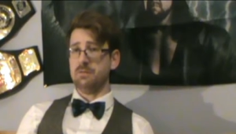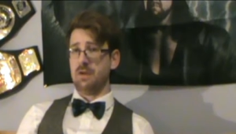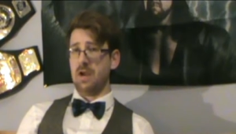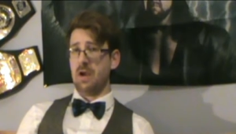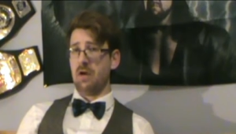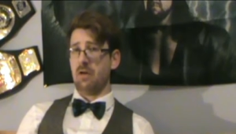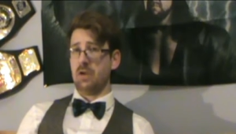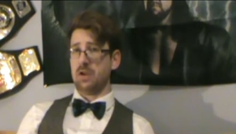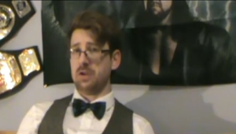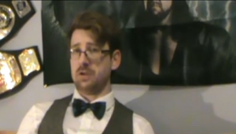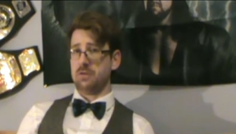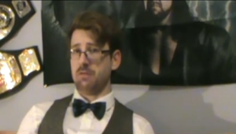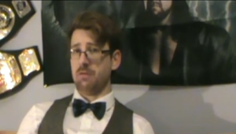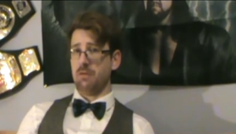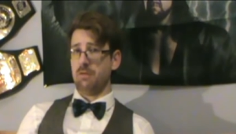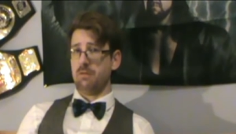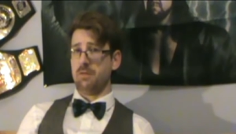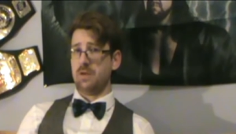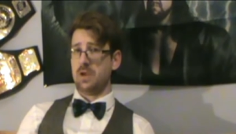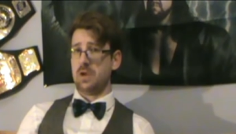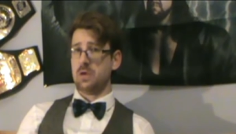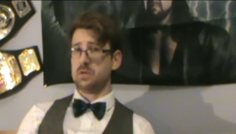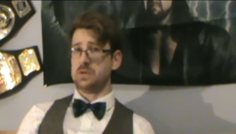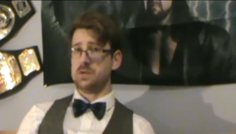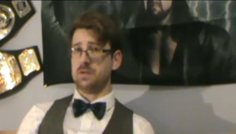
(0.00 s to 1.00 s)
various
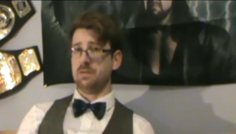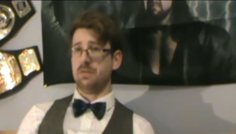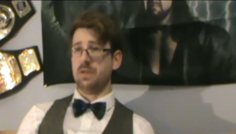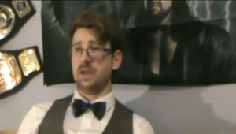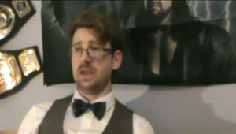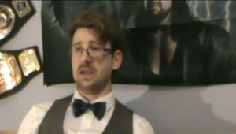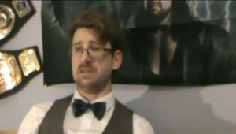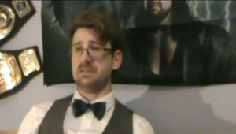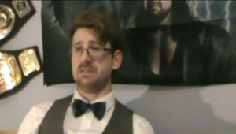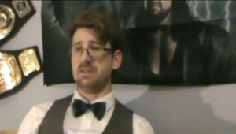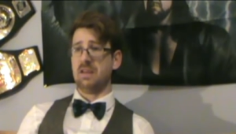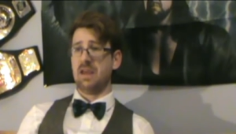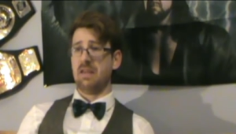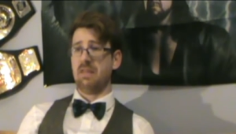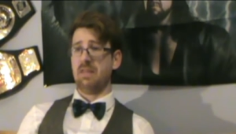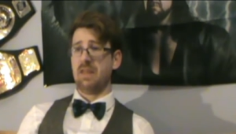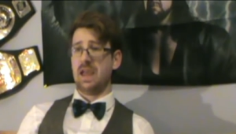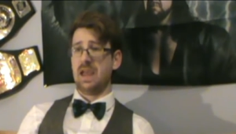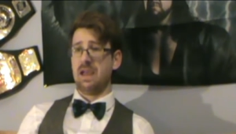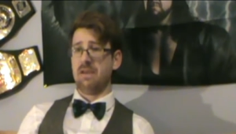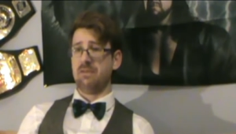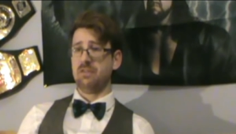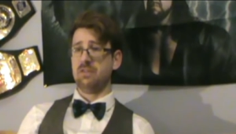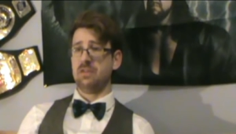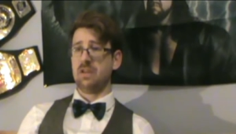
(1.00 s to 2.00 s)
reviews of this, and they
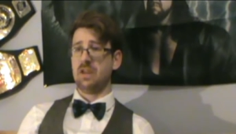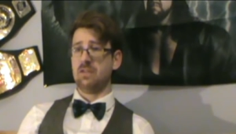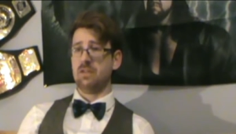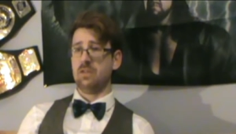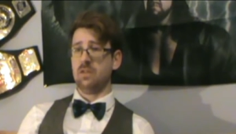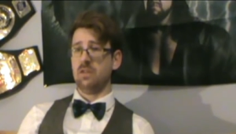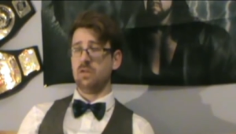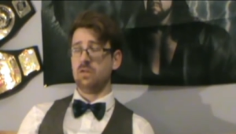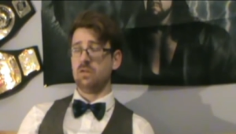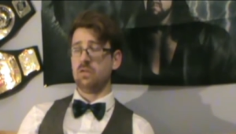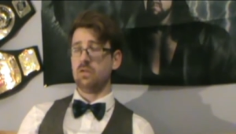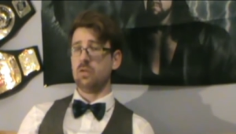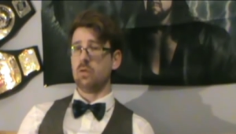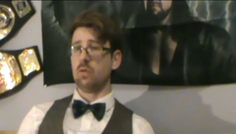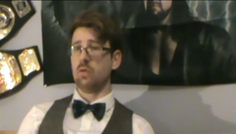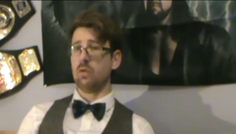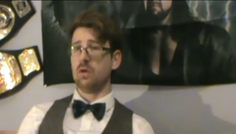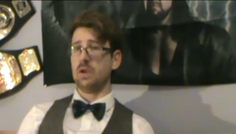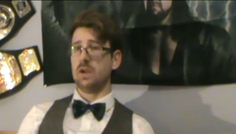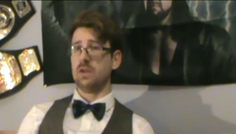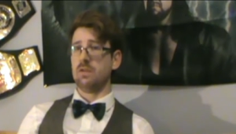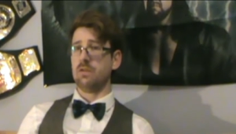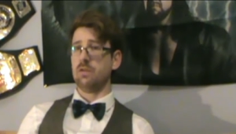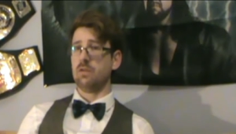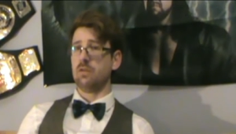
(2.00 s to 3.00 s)
have said that the
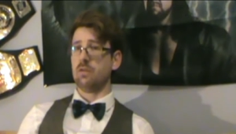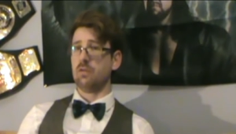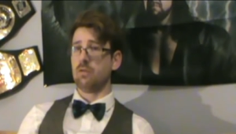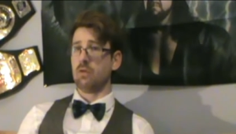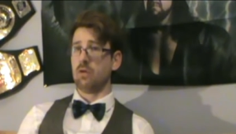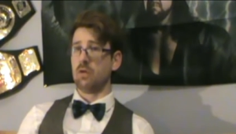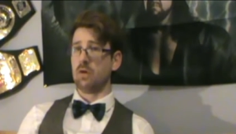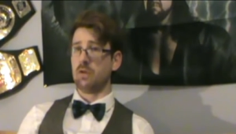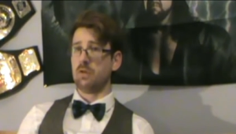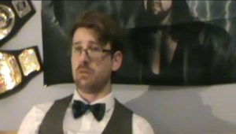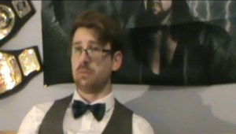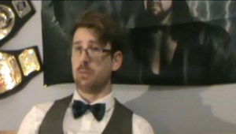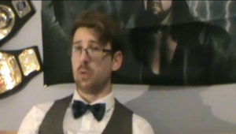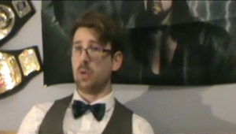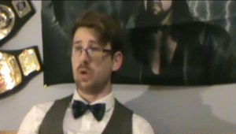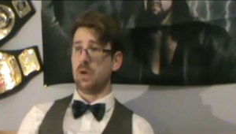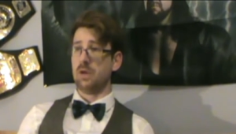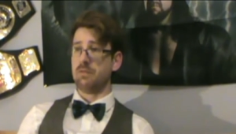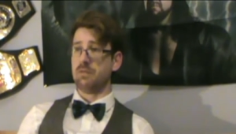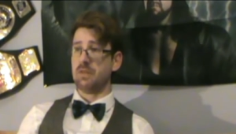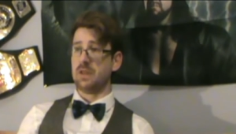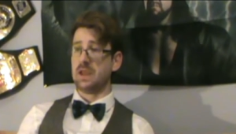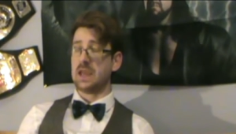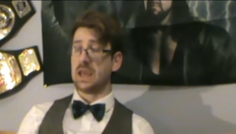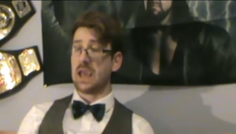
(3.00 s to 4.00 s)
story is the strongest point
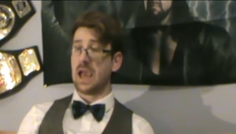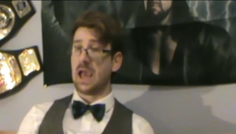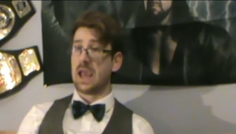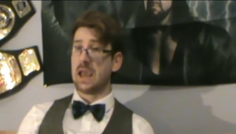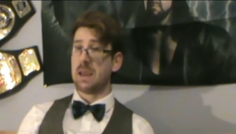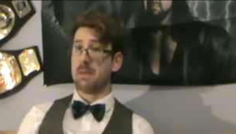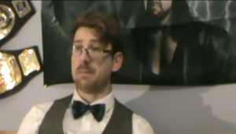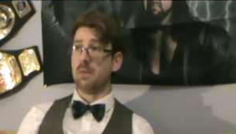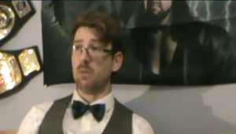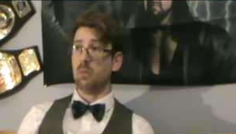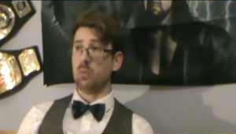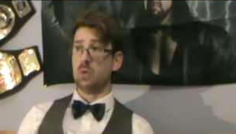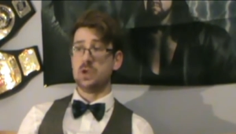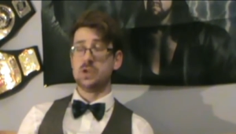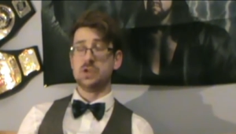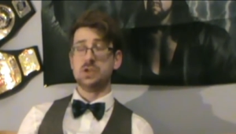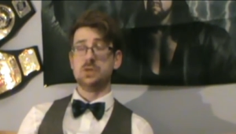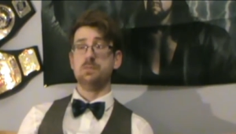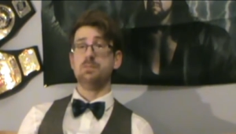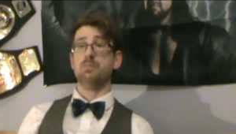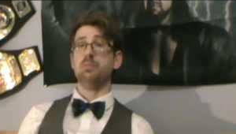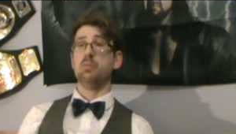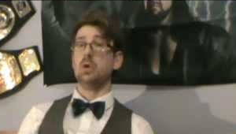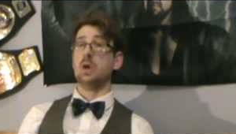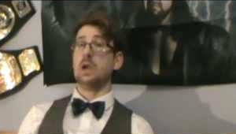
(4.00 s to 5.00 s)
of the game, which is
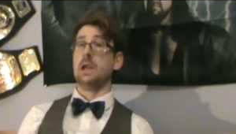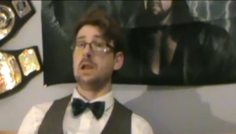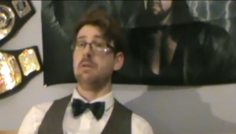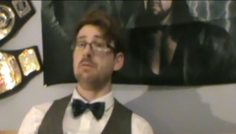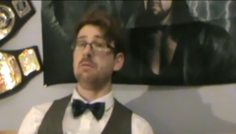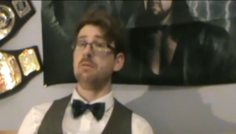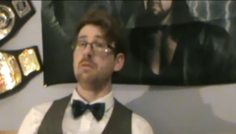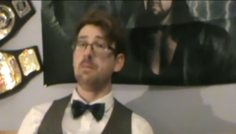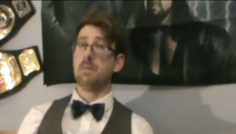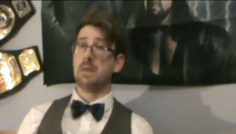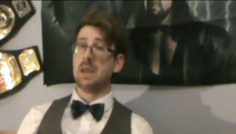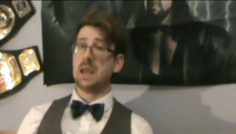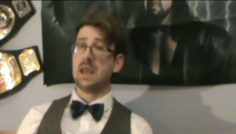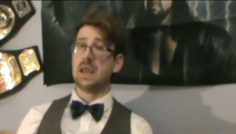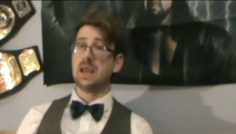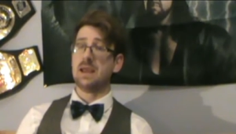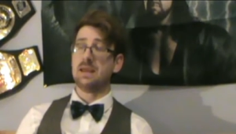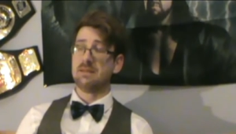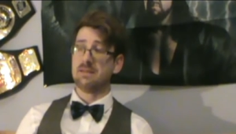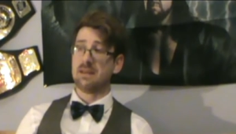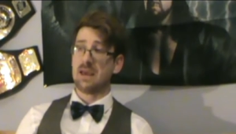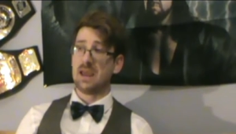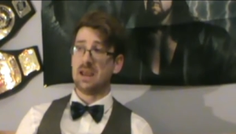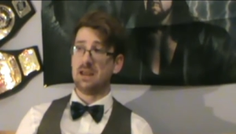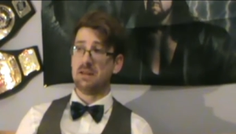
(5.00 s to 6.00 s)
brilliant for me
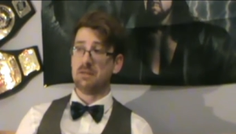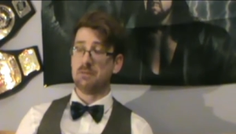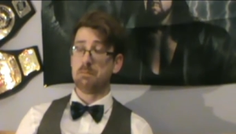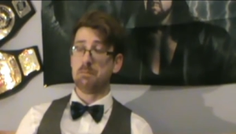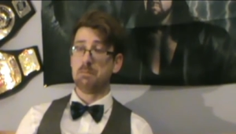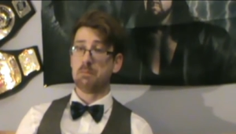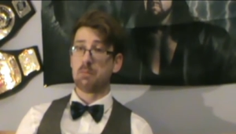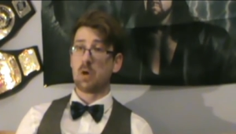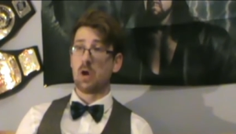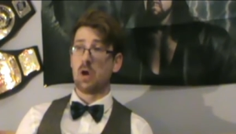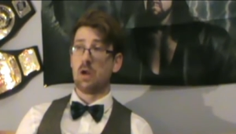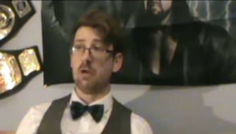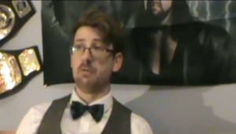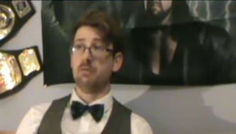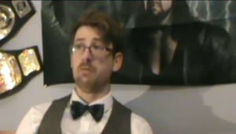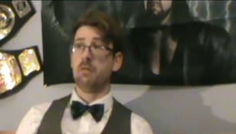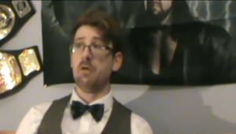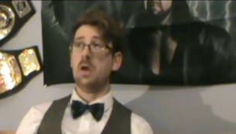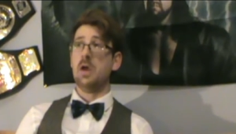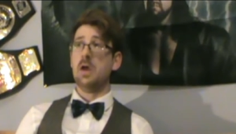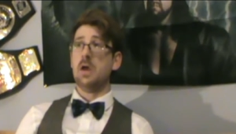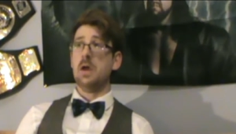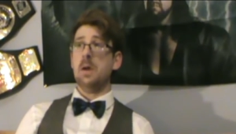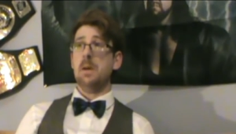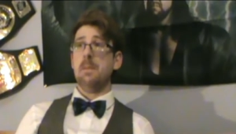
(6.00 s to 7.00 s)
because that is kind of
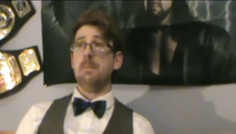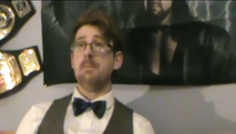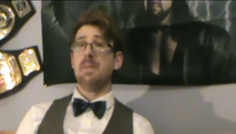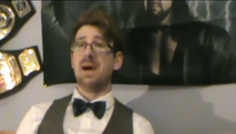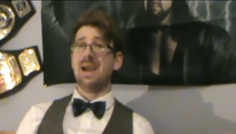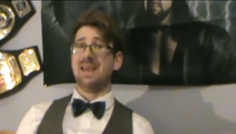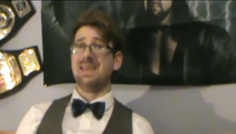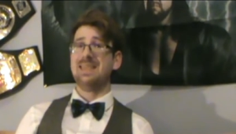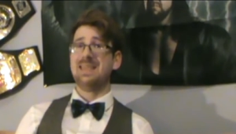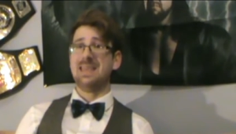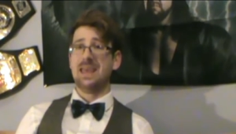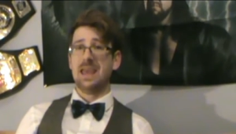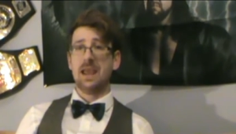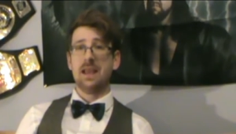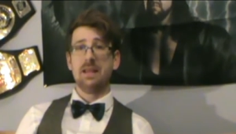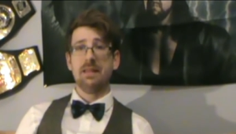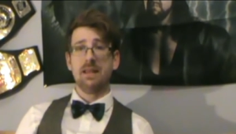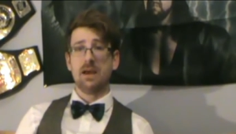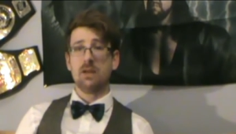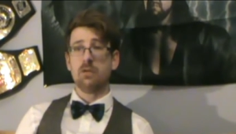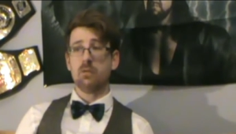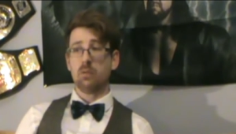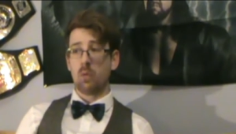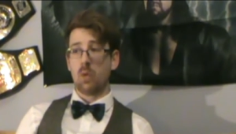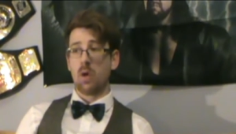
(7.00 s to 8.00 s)
my thing.
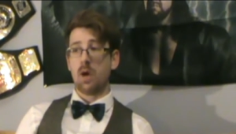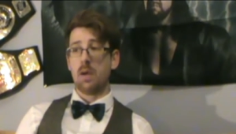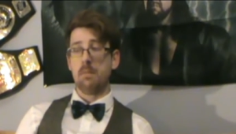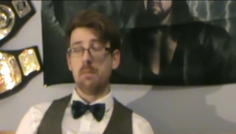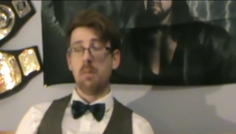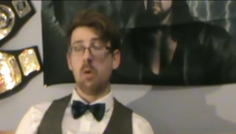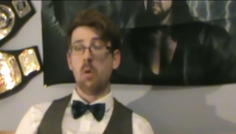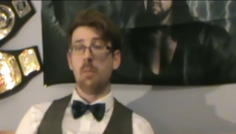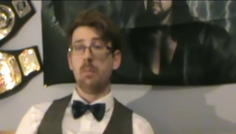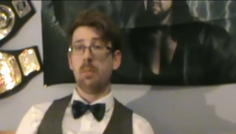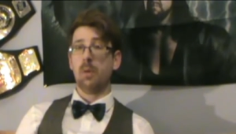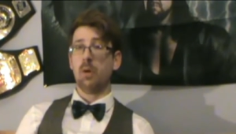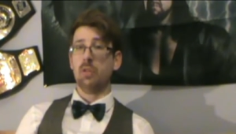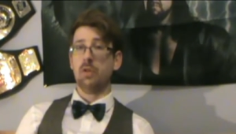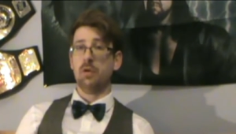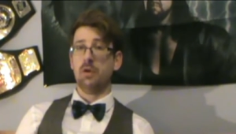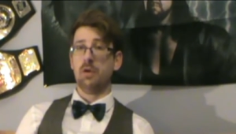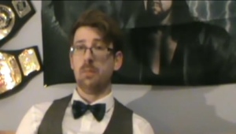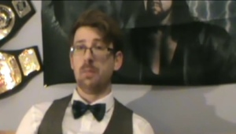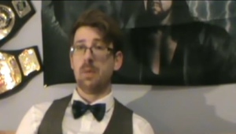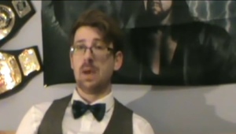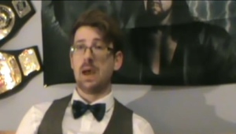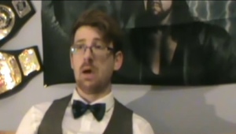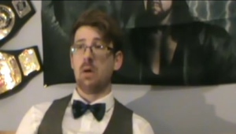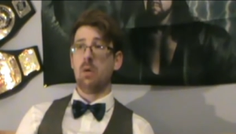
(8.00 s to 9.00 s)
That's what I'm more bothered
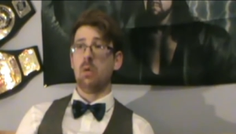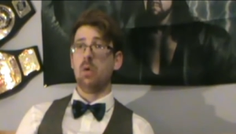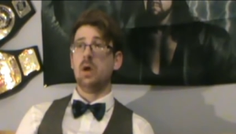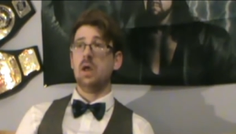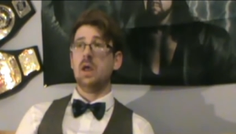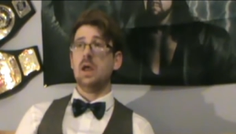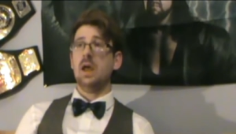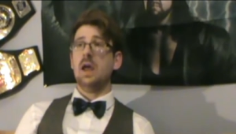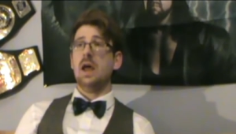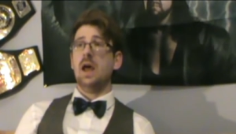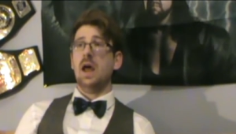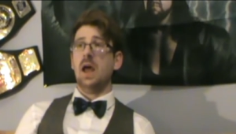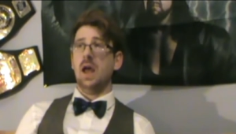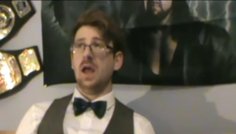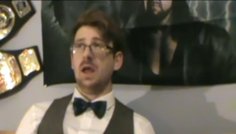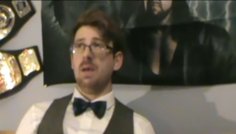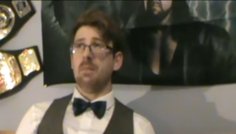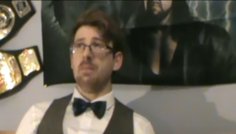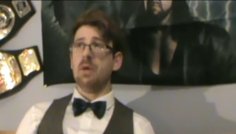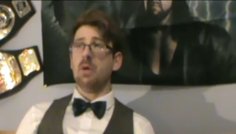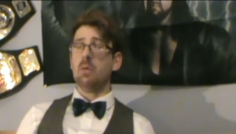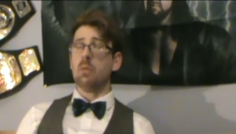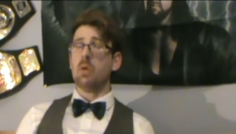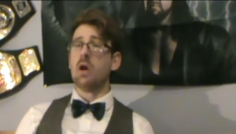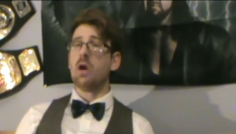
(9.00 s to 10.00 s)
about. And um,
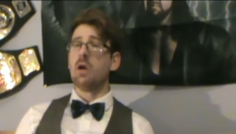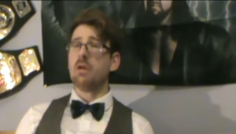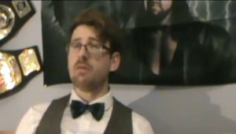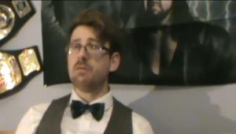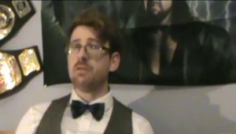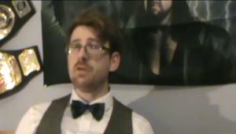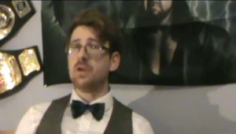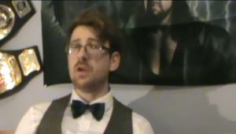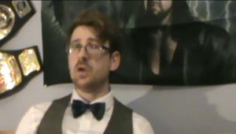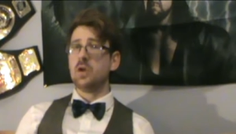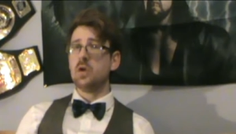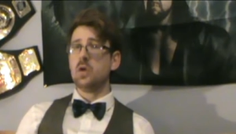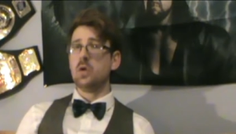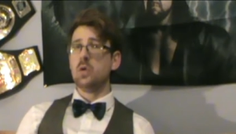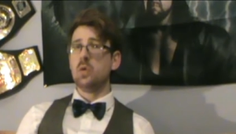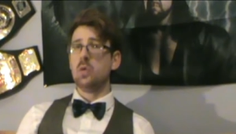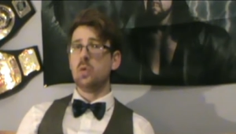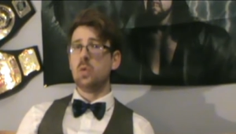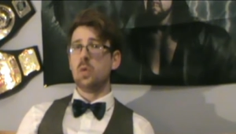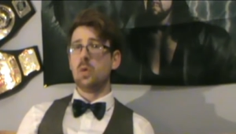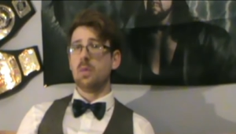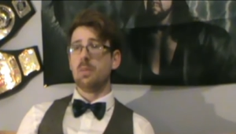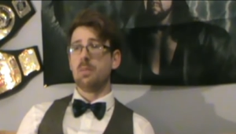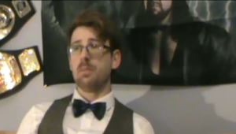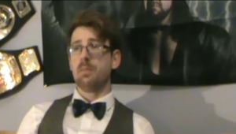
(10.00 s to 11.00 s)
there were a
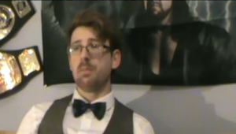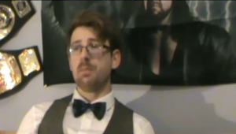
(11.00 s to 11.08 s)
few